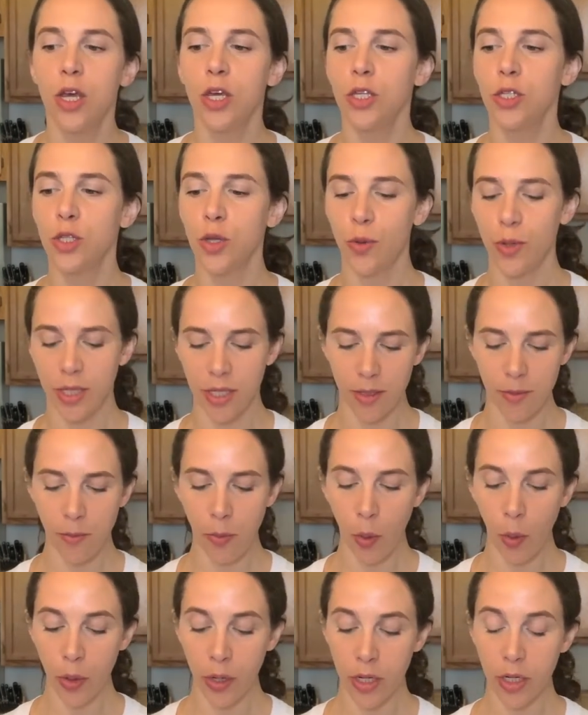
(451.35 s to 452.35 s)
So it's
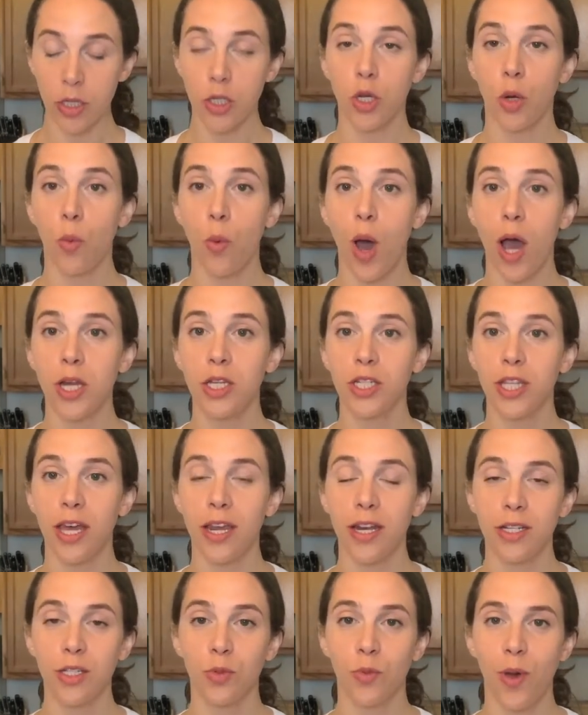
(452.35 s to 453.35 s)
important to wash
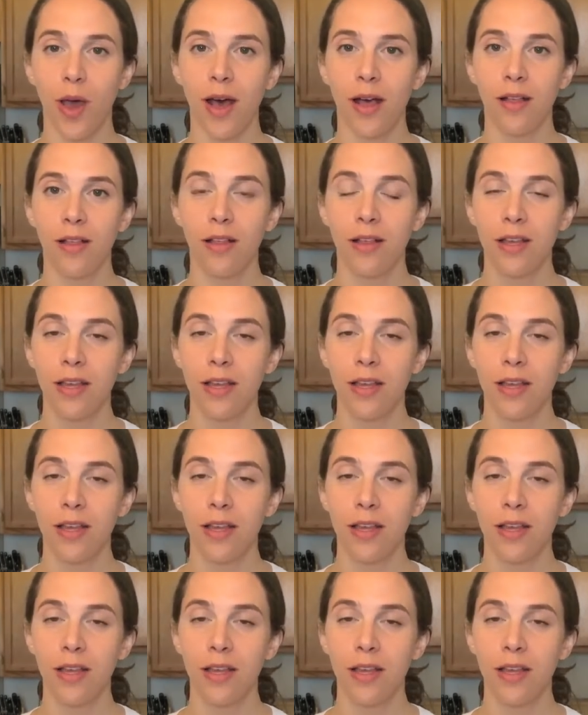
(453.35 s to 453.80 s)
that as well.